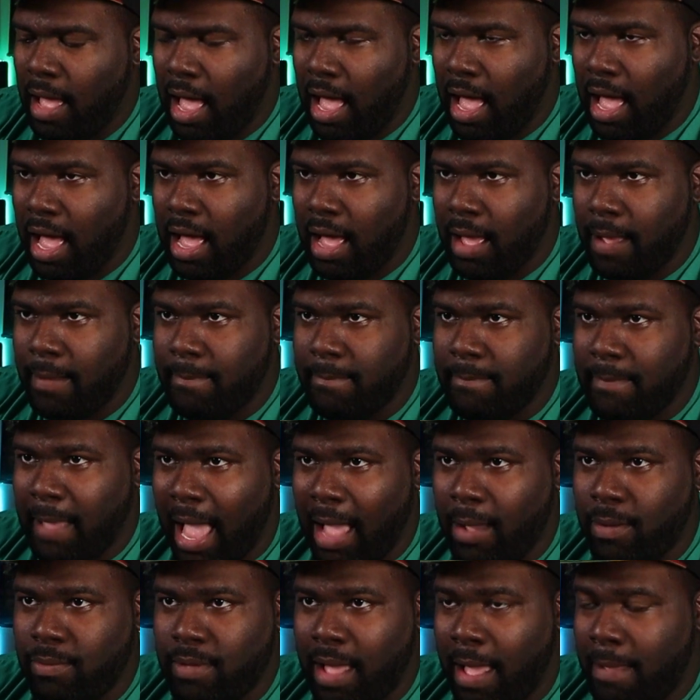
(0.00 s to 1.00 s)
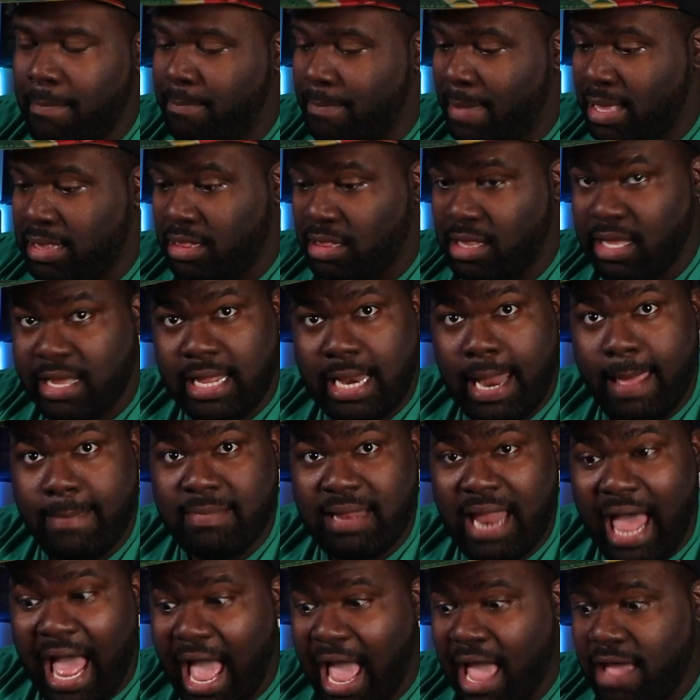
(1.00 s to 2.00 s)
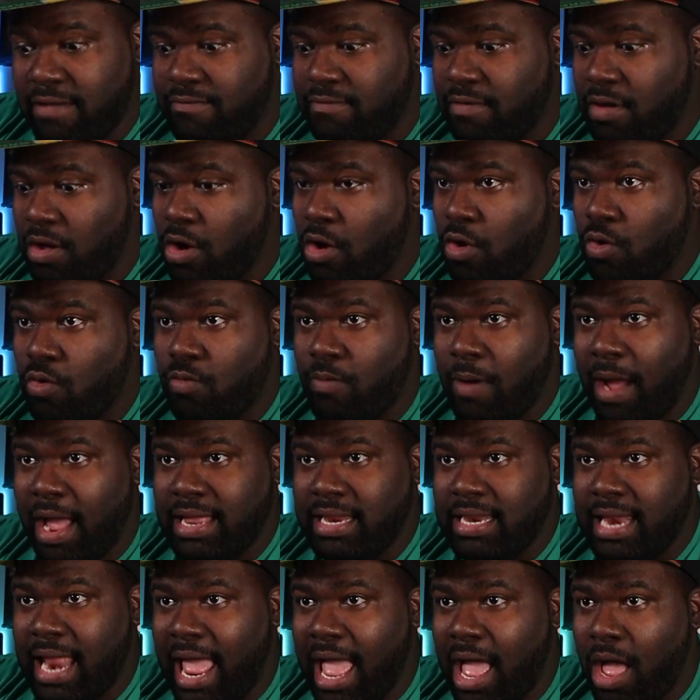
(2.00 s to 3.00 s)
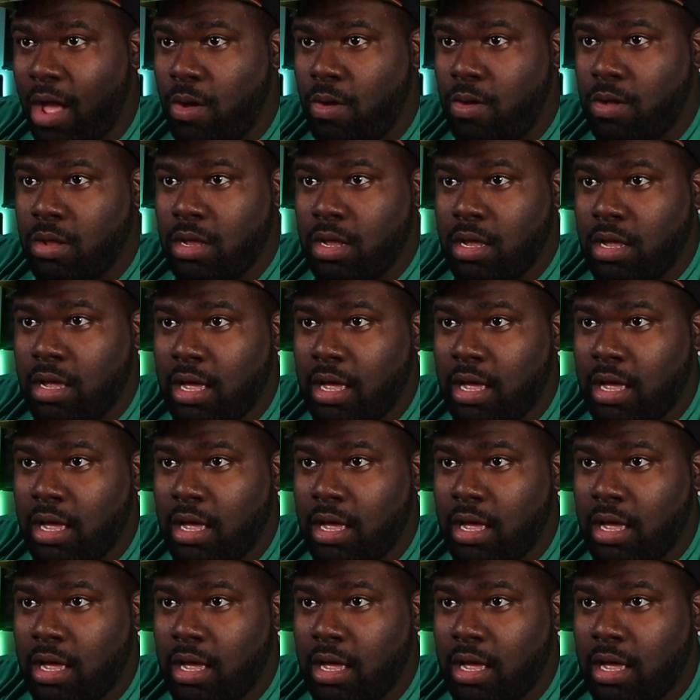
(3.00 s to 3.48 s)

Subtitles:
I'm about to look it up live right now.